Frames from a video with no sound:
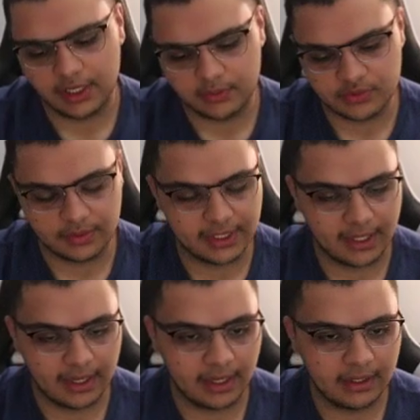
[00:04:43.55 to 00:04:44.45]
was really
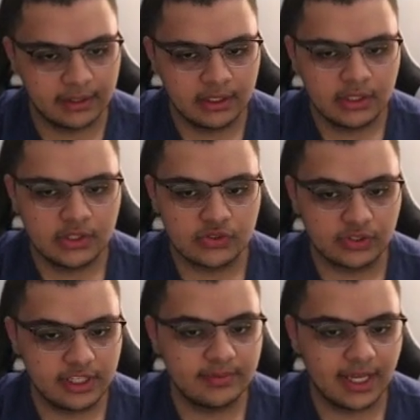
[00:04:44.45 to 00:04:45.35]
high. So
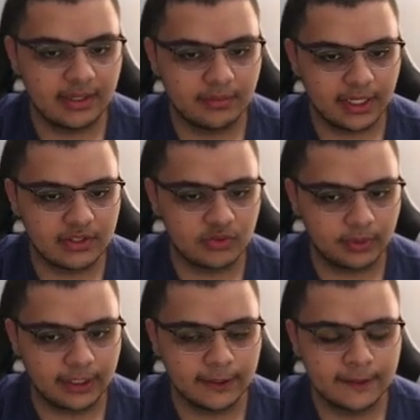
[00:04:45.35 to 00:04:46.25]
keep that in mind as
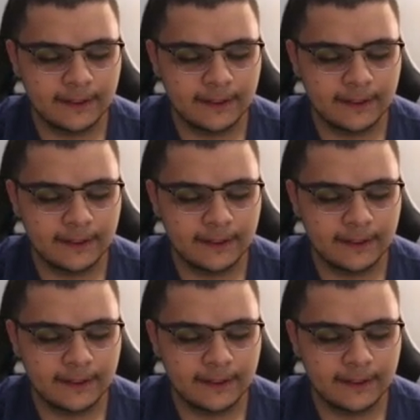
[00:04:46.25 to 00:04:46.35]
well.